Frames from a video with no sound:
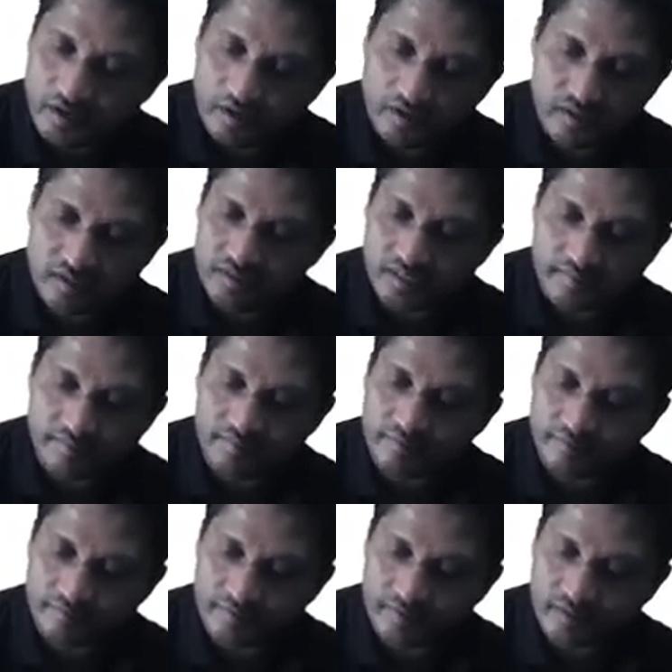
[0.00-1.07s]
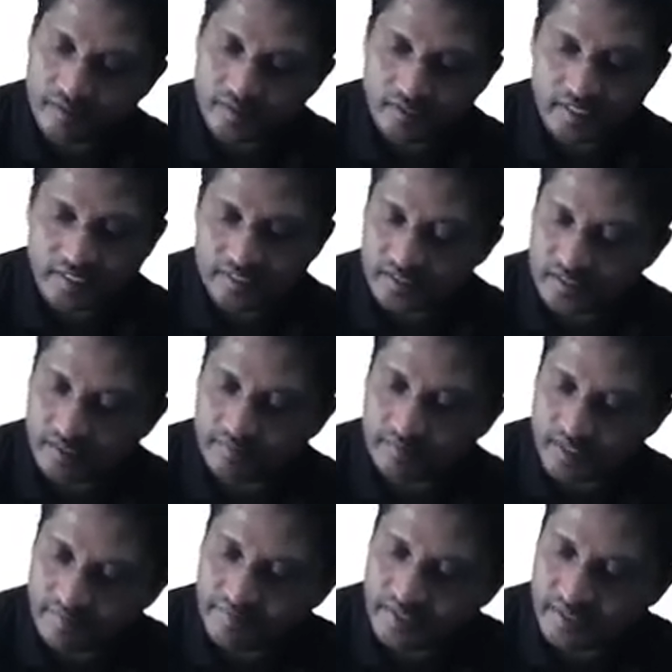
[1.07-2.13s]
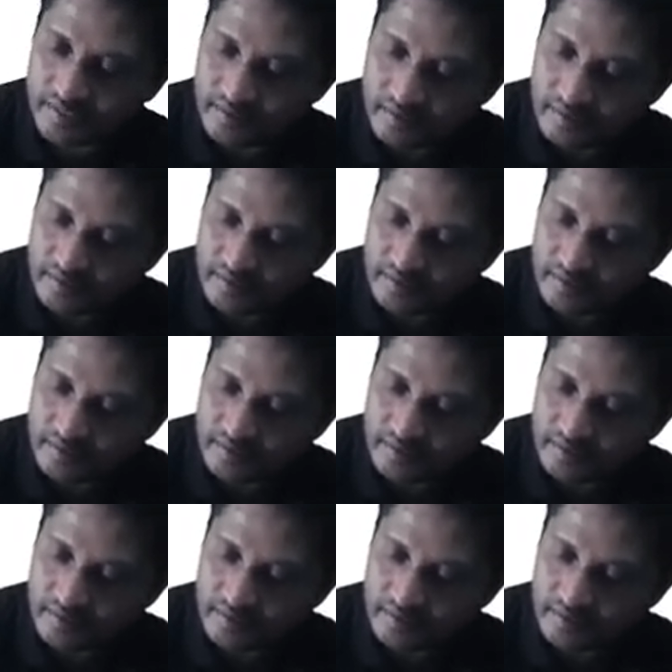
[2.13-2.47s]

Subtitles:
or some, let's say some 11.